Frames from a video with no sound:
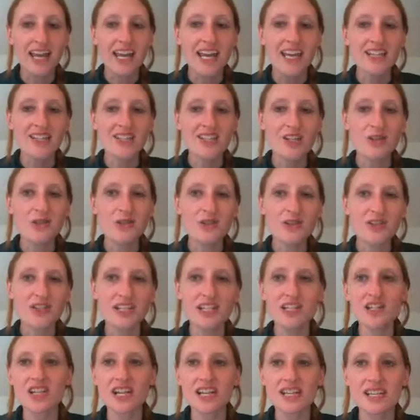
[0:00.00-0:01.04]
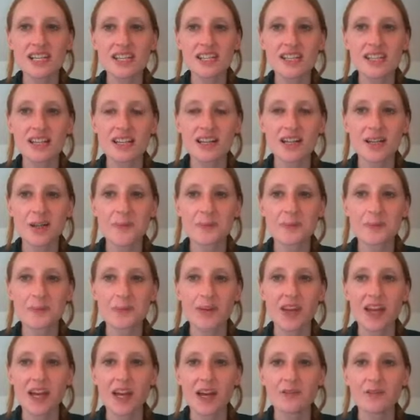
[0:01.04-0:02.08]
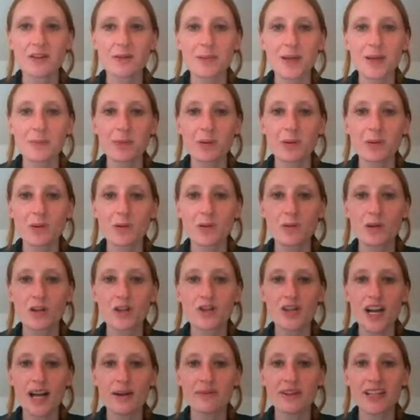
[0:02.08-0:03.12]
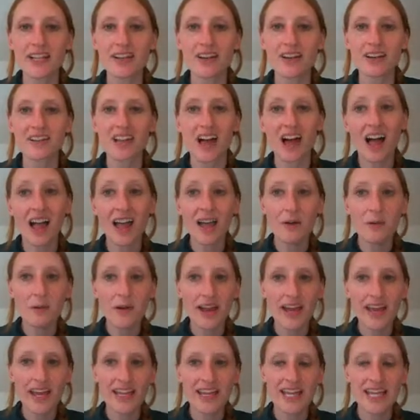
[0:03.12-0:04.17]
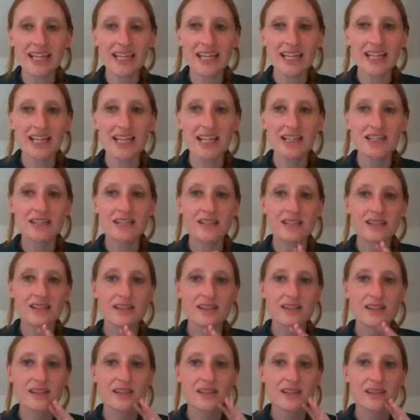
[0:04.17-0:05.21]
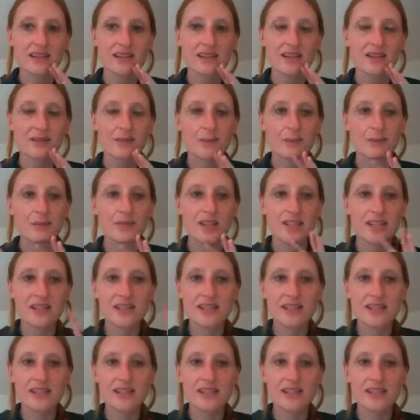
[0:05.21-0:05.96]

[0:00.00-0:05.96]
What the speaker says: It's usually just for people who are traveling on the highway and they need to